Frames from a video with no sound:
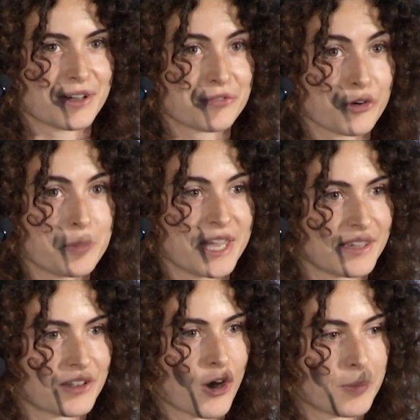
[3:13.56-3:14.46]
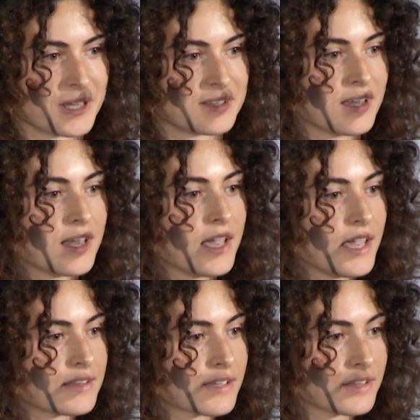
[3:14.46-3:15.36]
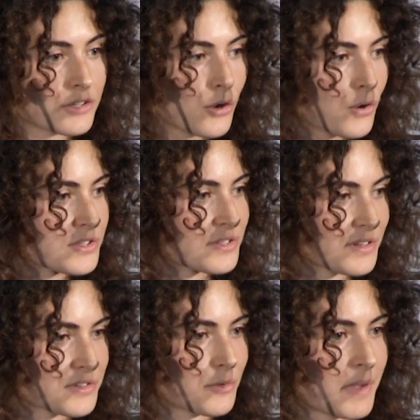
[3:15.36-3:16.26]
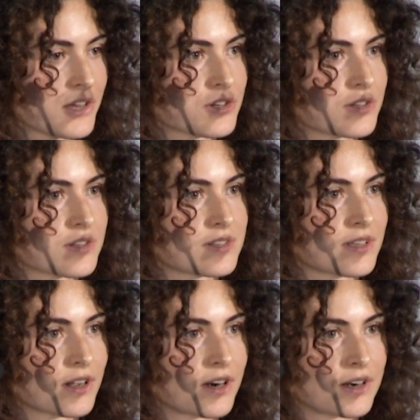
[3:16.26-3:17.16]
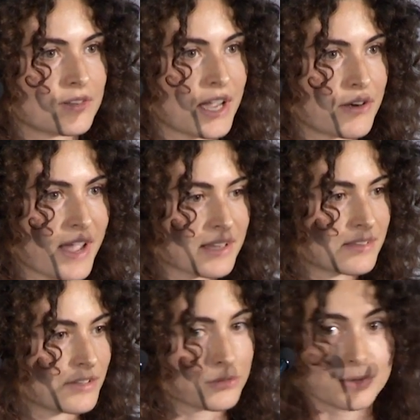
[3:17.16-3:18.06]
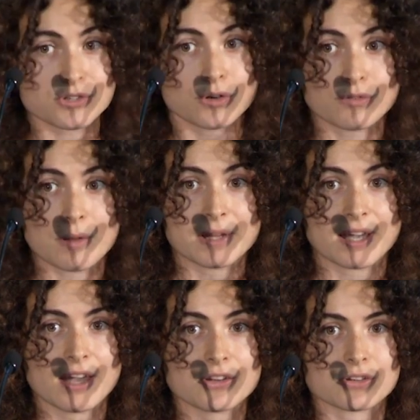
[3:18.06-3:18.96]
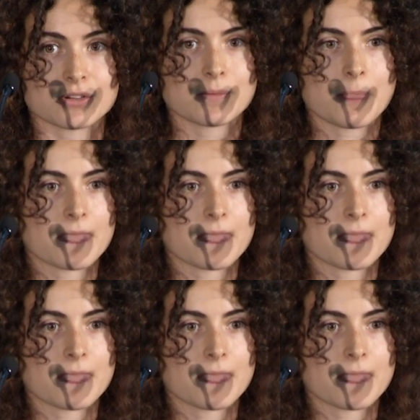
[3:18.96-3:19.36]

for being copied. It can cause transformations that are directed to its own replication